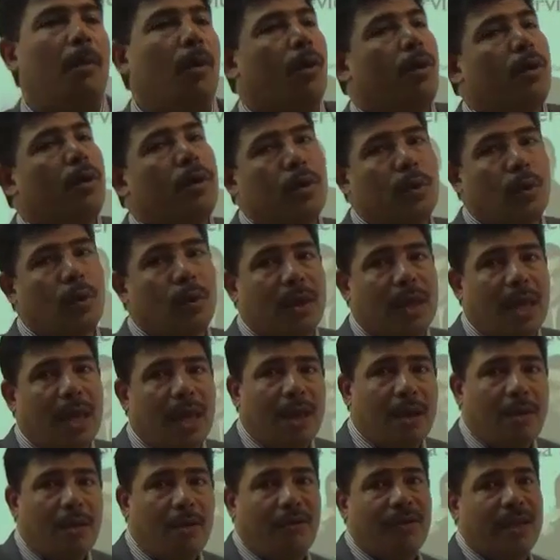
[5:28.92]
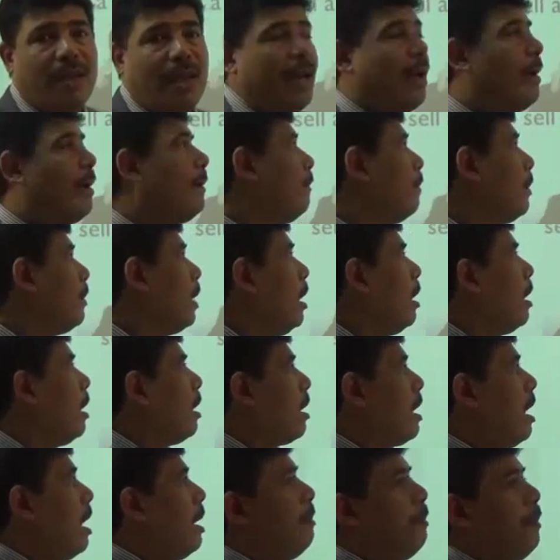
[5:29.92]
more you think of the
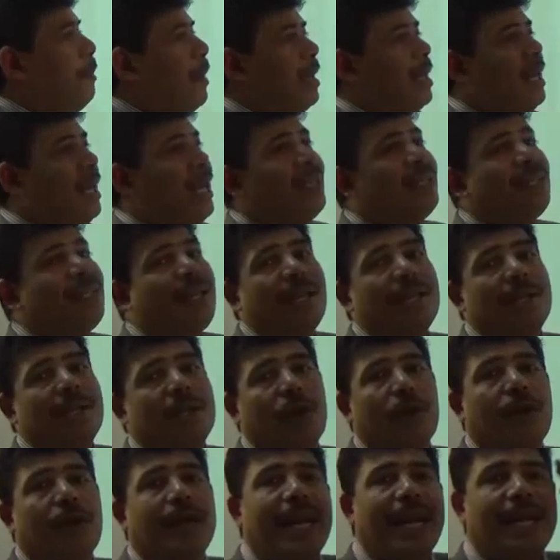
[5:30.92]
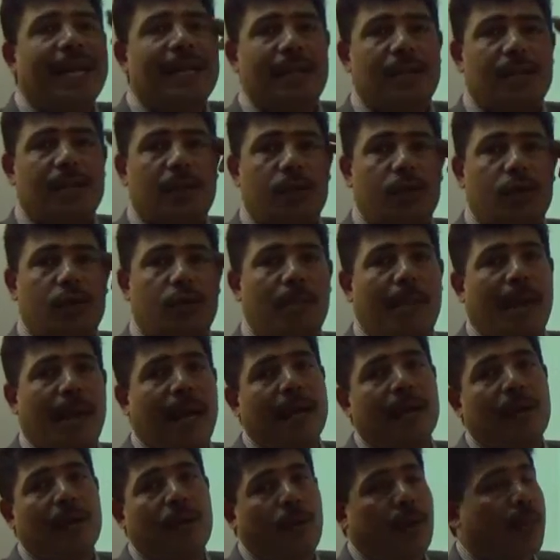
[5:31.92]
company, and it's connected in your
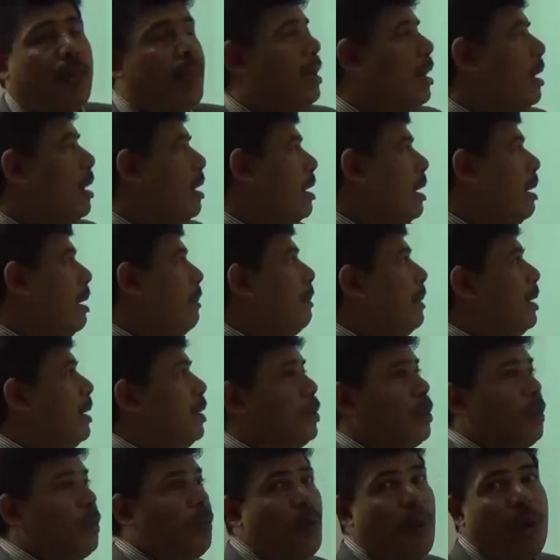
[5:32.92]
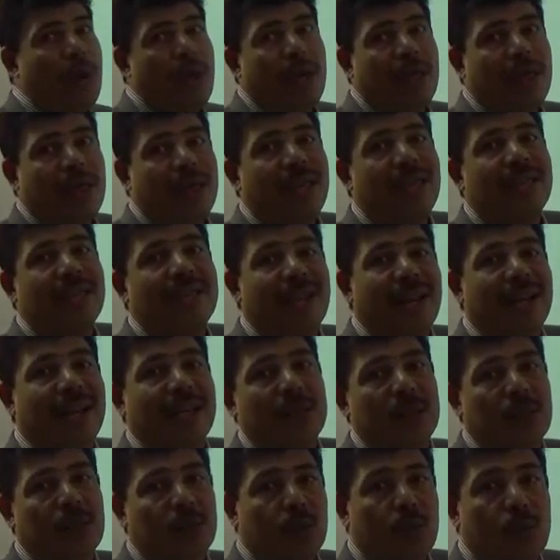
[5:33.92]
mind with the company. So he
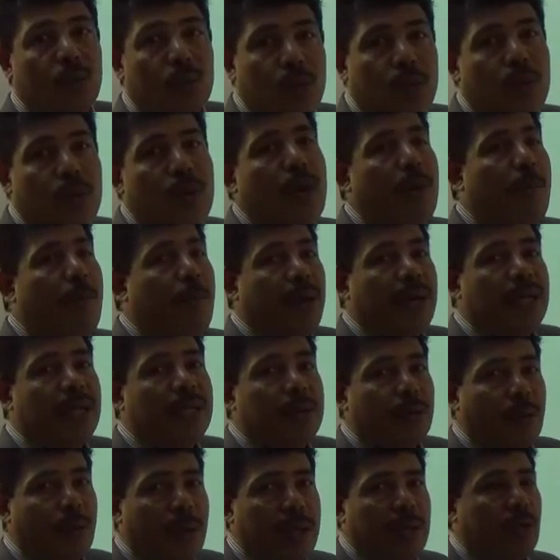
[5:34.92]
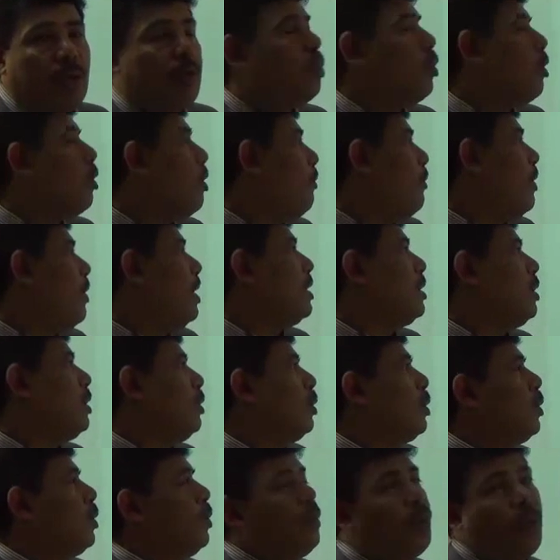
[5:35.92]
tries to persuade you, to convince
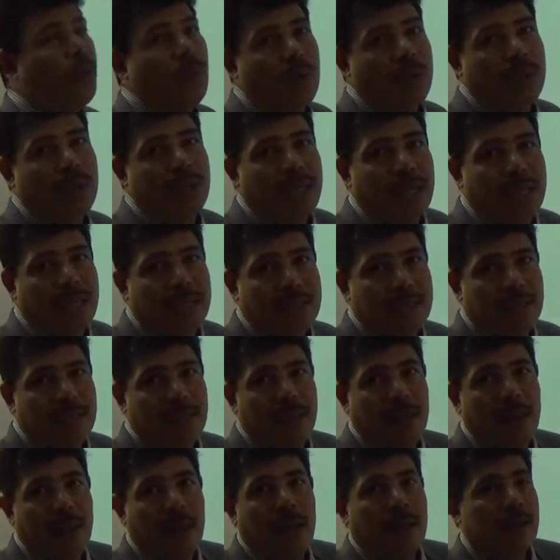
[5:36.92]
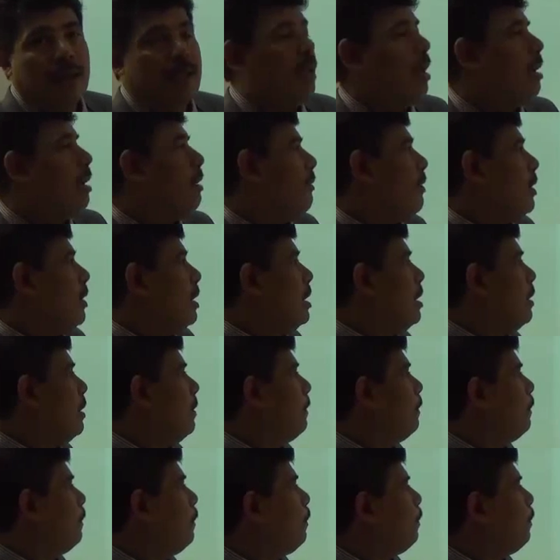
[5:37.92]
you to use this service.